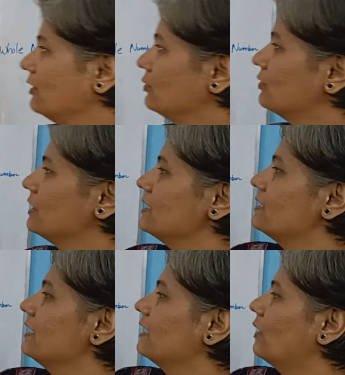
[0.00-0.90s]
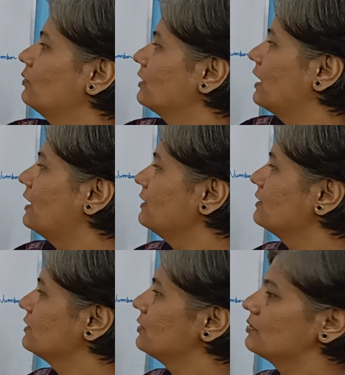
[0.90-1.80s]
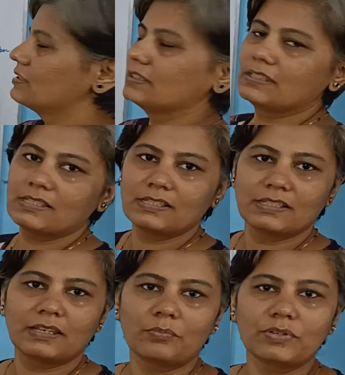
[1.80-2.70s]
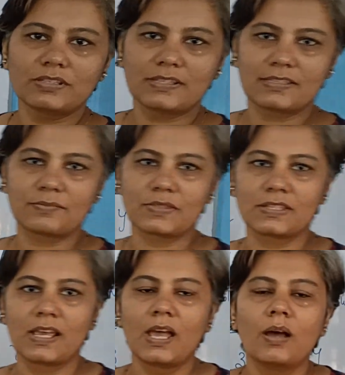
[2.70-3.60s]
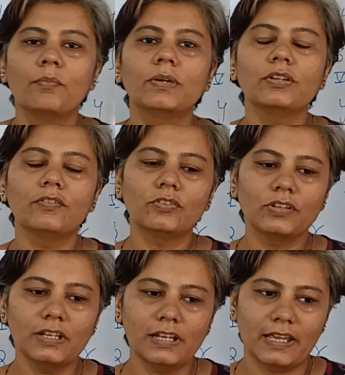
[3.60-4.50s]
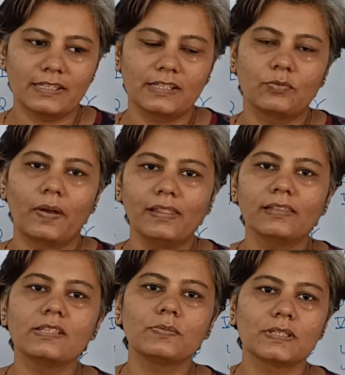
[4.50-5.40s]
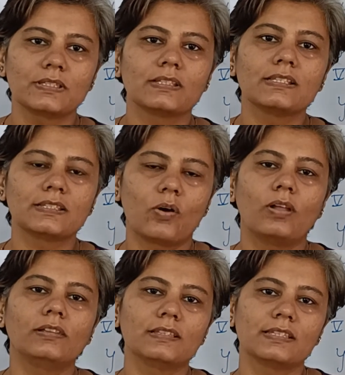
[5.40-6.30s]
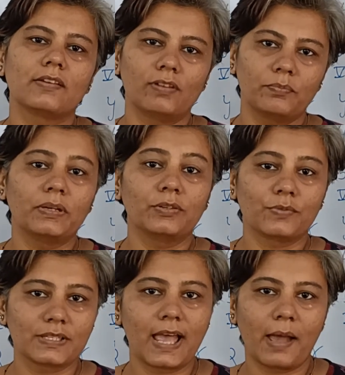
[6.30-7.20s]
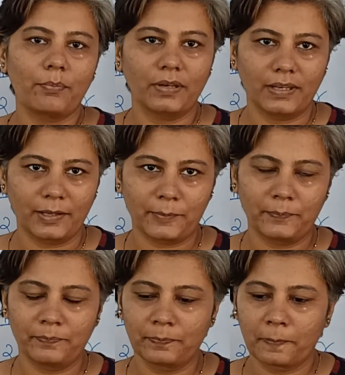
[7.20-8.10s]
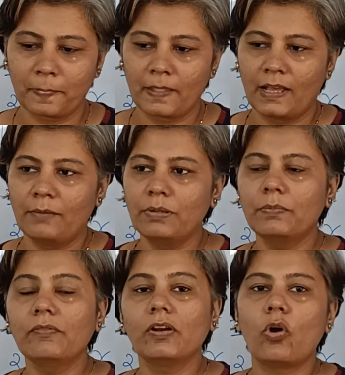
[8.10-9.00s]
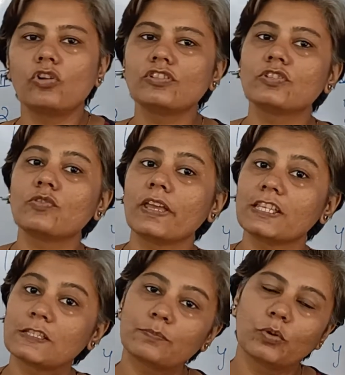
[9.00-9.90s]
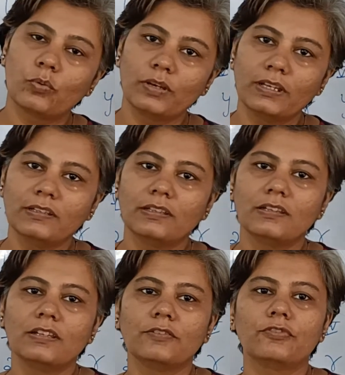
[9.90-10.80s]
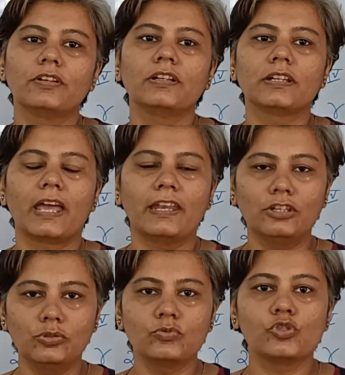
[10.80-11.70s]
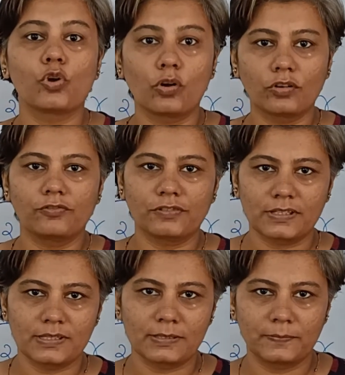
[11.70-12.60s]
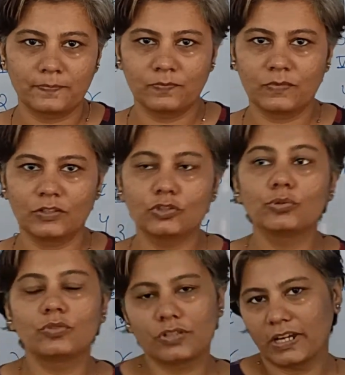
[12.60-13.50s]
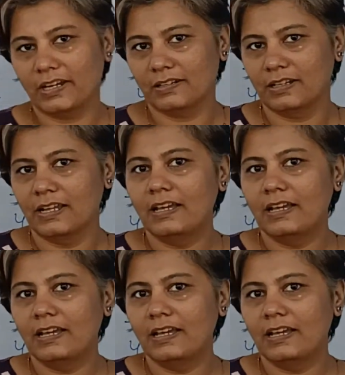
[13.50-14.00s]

you could easily count that using these number systems. But you have to realize that while all this development was happening, people were also exploring different and new geographies through trade.